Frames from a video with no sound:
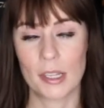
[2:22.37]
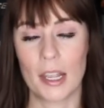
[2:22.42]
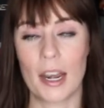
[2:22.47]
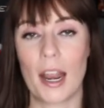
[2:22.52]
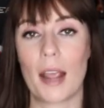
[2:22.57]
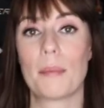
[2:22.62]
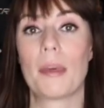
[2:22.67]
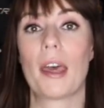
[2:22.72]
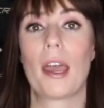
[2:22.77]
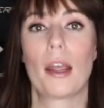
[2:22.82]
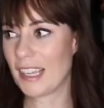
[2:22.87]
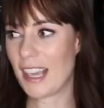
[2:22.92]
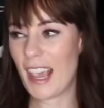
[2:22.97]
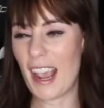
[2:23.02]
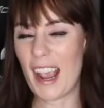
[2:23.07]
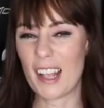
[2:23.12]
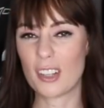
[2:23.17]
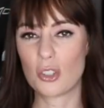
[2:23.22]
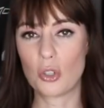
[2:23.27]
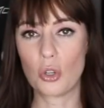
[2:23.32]
And I'd be like,
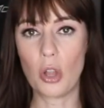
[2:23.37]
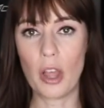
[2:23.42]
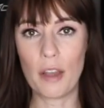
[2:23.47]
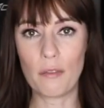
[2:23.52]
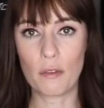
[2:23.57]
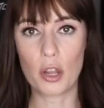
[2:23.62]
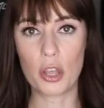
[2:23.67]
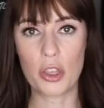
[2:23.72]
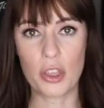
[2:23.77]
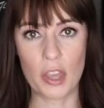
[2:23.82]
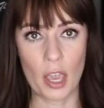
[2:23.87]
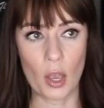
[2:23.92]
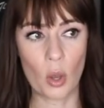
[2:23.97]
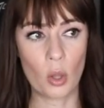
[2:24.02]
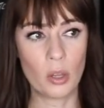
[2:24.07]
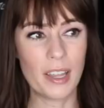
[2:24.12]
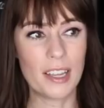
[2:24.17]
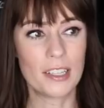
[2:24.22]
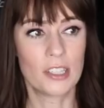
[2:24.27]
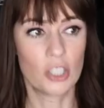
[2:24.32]
cancel
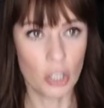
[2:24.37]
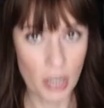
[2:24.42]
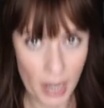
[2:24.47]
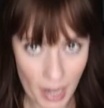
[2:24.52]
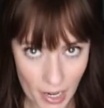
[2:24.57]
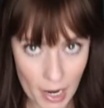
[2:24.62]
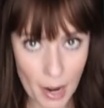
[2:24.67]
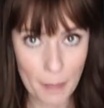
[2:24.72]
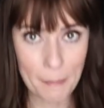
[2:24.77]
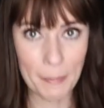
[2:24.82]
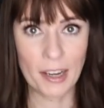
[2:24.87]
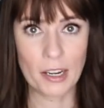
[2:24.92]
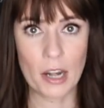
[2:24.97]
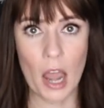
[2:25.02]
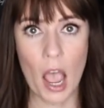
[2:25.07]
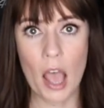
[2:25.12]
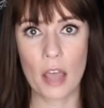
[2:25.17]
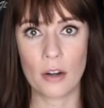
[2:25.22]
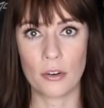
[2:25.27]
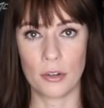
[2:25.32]
everything. Let's hit up
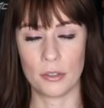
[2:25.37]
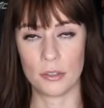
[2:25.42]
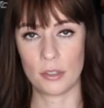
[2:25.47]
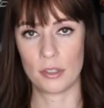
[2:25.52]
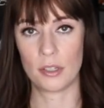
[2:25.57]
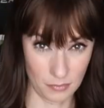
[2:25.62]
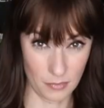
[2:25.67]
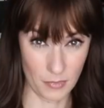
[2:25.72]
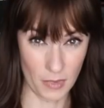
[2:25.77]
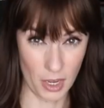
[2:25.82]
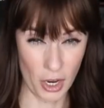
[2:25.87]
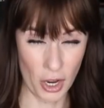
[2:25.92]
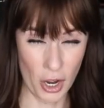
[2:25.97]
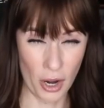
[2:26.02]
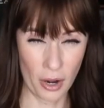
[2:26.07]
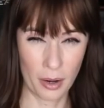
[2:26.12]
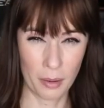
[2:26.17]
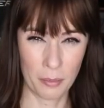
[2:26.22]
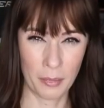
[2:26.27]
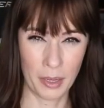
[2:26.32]
McDonald's. You
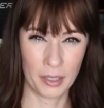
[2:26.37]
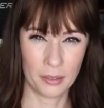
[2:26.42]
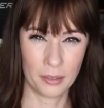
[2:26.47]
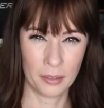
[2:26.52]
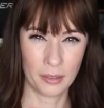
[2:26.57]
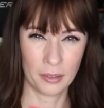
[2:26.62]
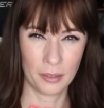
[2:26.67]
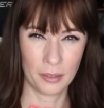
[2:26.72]
know what I mean?